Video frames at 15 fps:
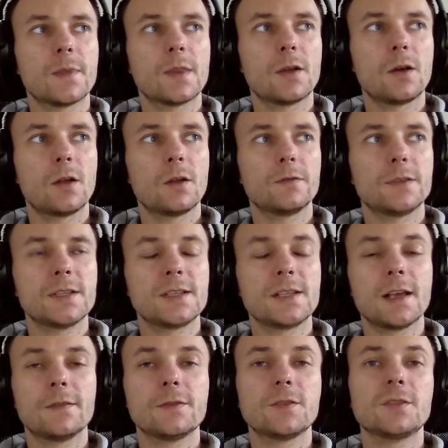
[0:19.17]
all of this
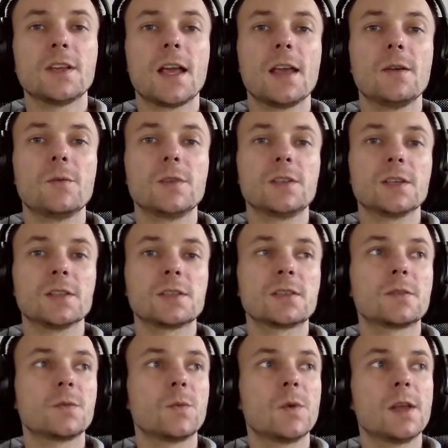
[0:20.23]
stuff today, we
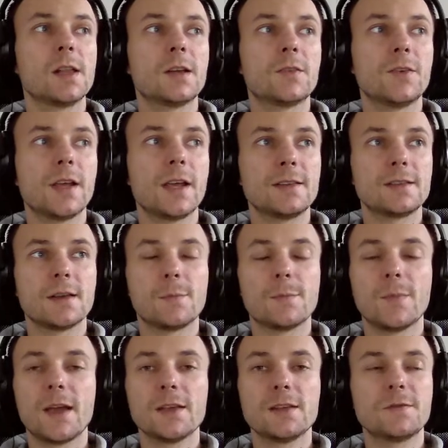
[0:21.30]
just will create
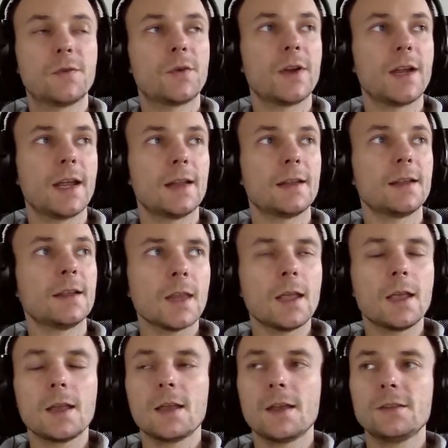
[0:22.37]
some base for it.
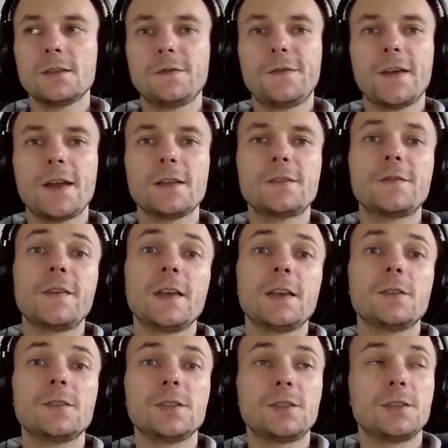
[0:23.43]
And the first thing
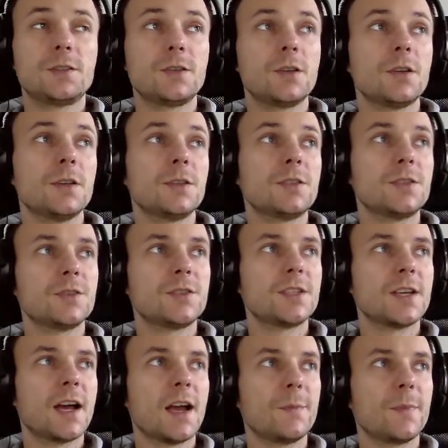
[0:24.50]
you need to do is to
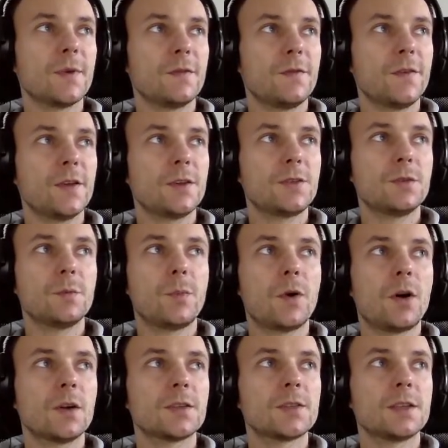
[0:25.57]
type a
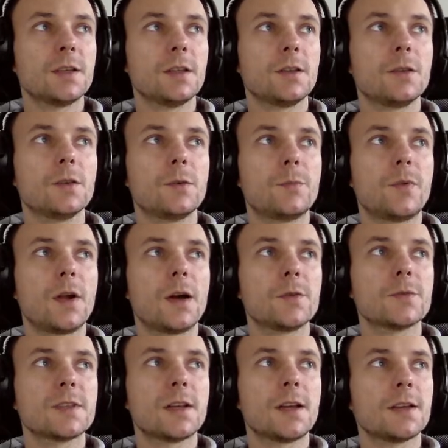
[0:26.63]
VirtualBox in your
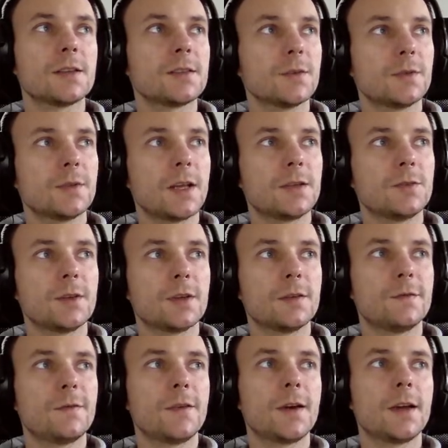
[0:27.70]
browser so that you
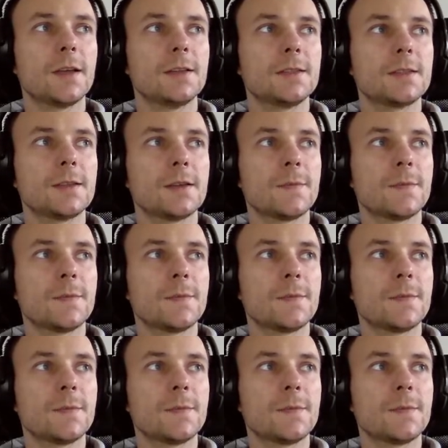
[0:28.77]
can find